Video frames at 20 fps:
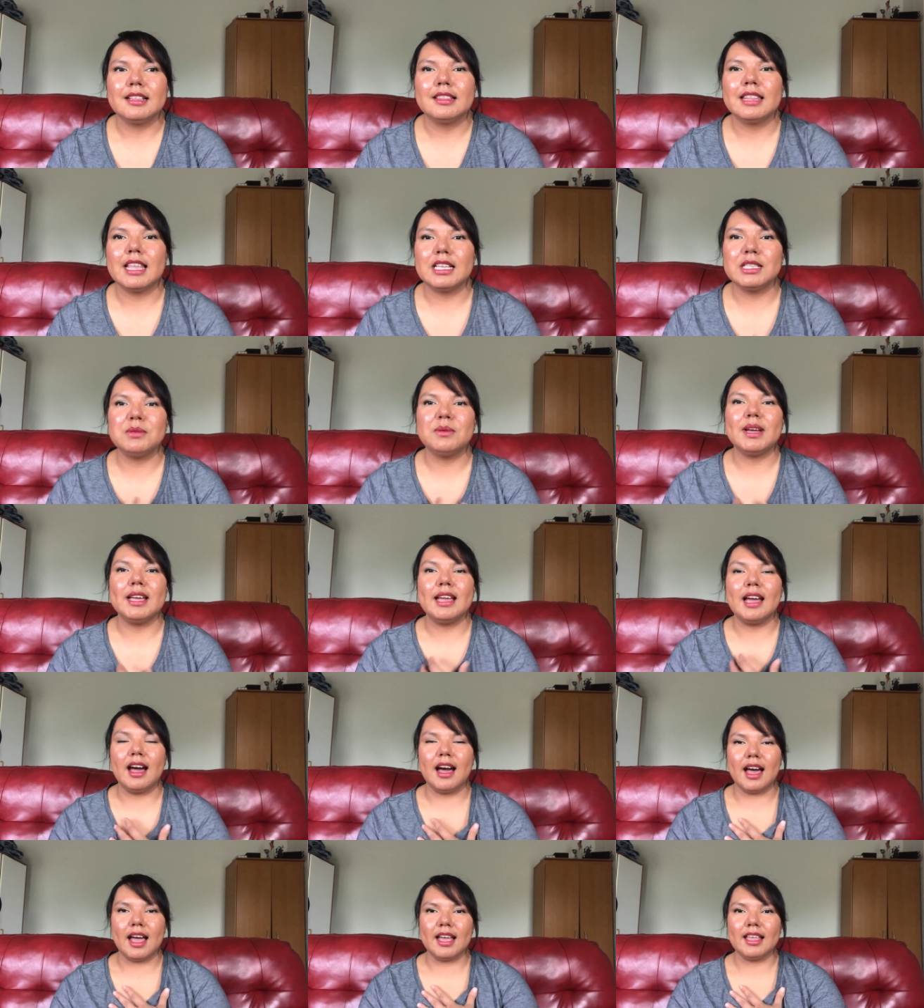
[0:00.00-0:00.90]
That's why
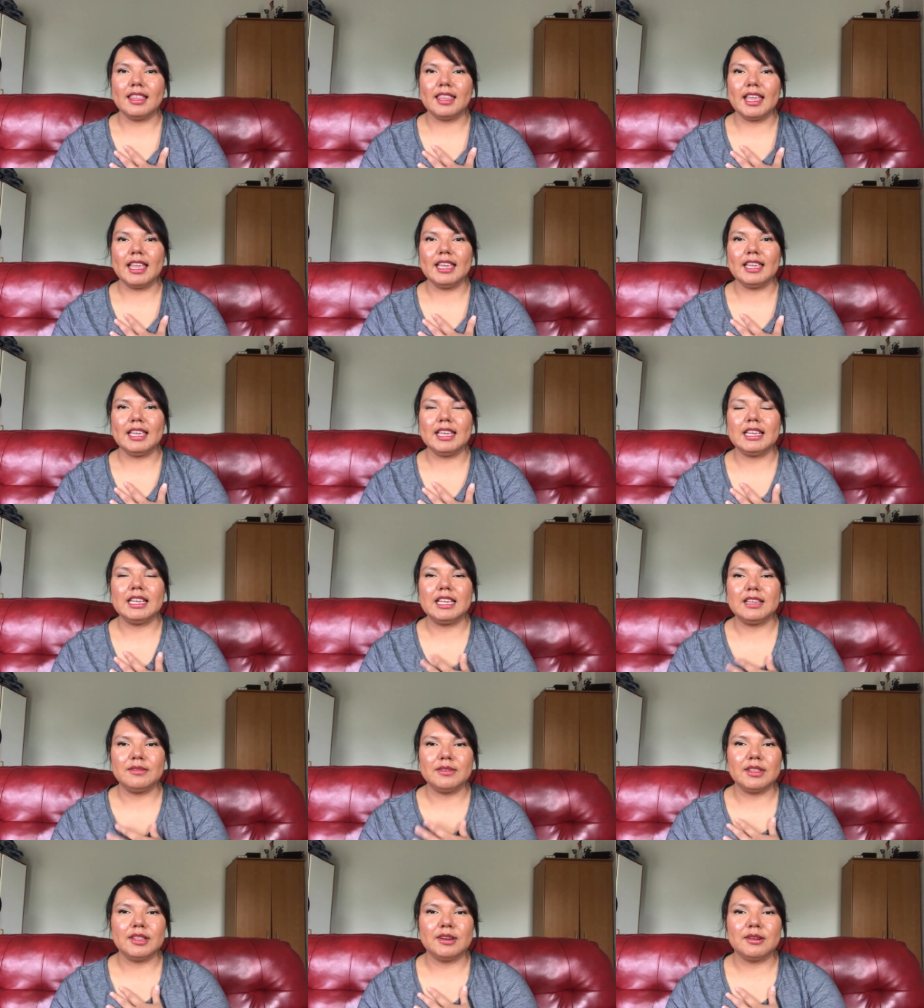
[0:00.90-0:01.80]
I like it,
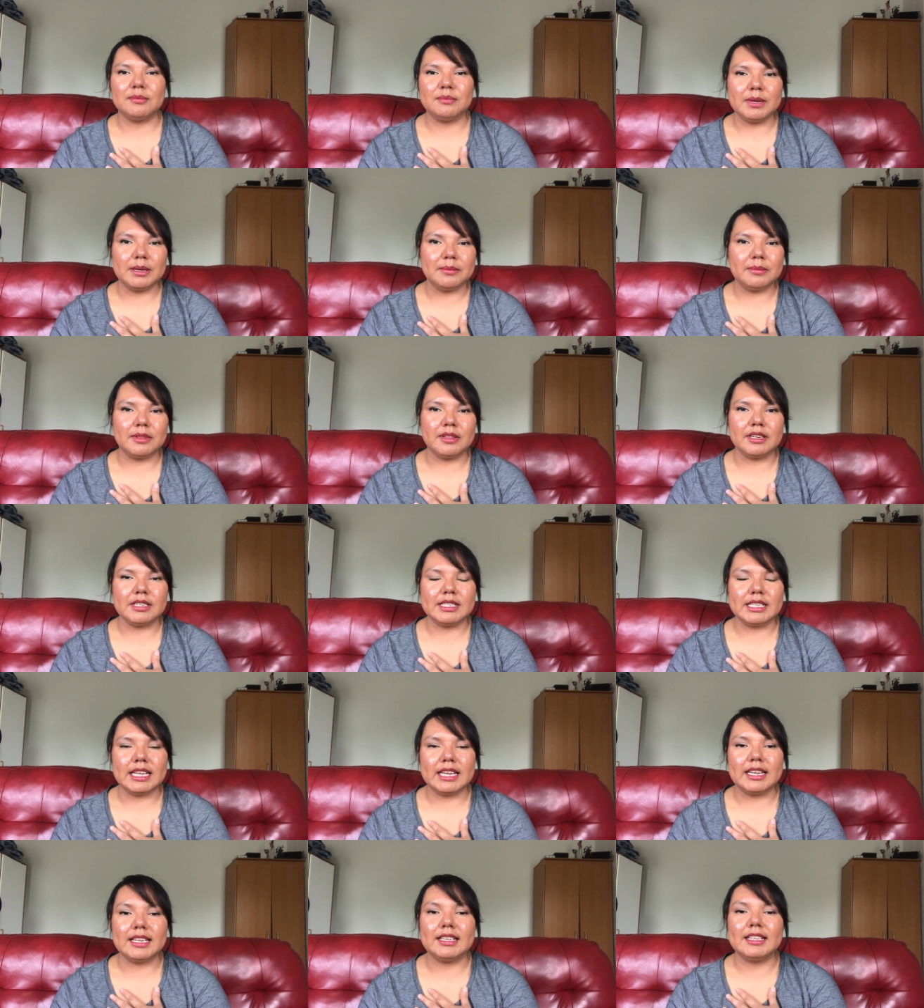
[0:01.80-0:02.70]
even though people are
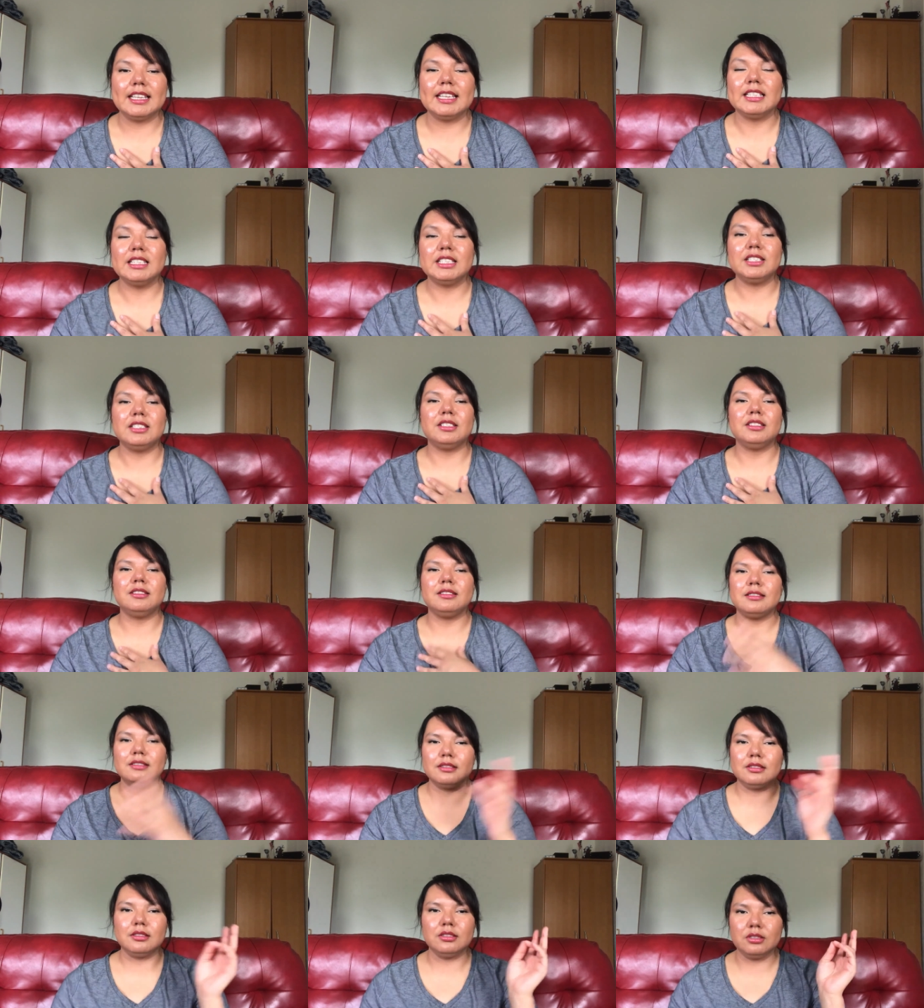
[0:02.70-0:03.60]
saying it's
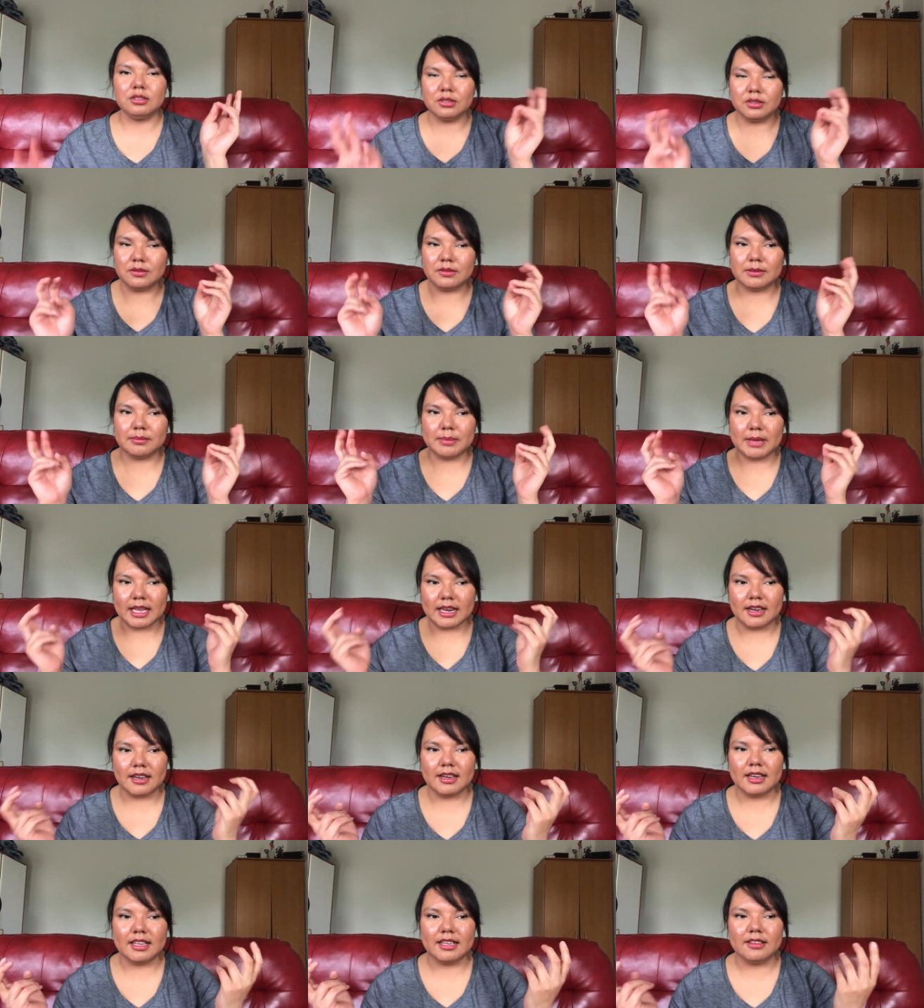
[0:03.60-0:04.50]
too
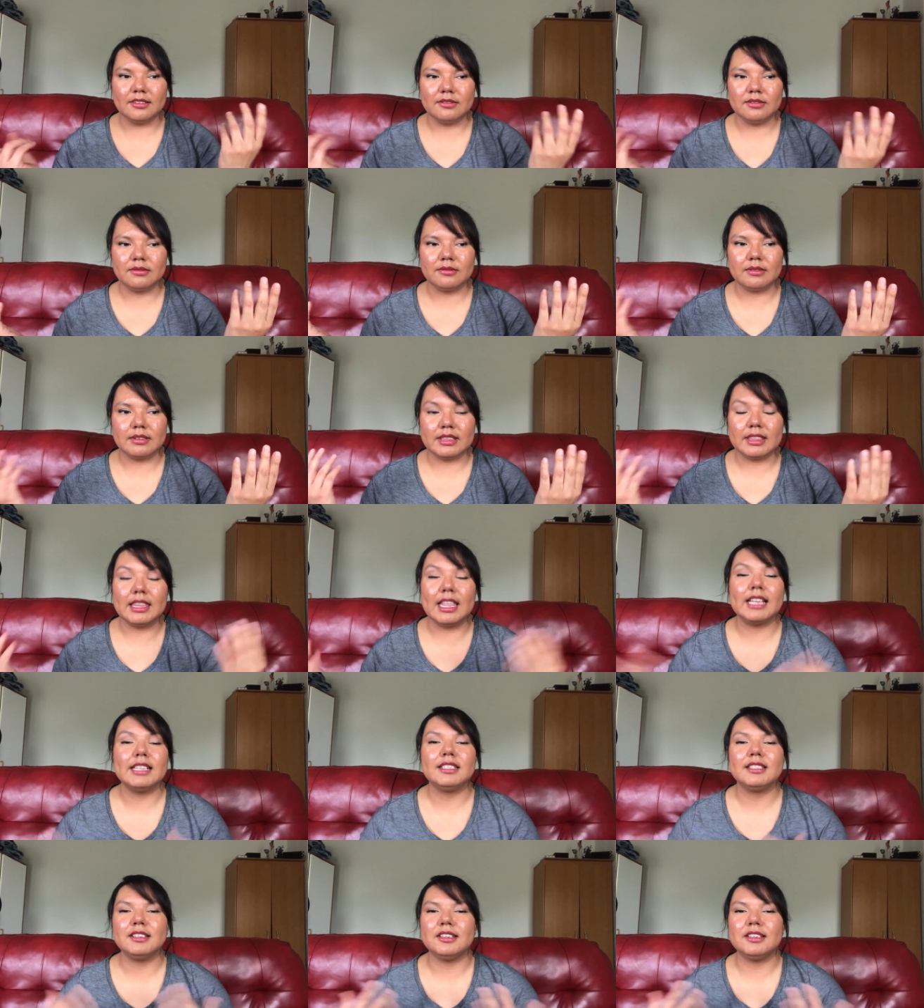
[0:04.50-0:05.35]
repetitive. That's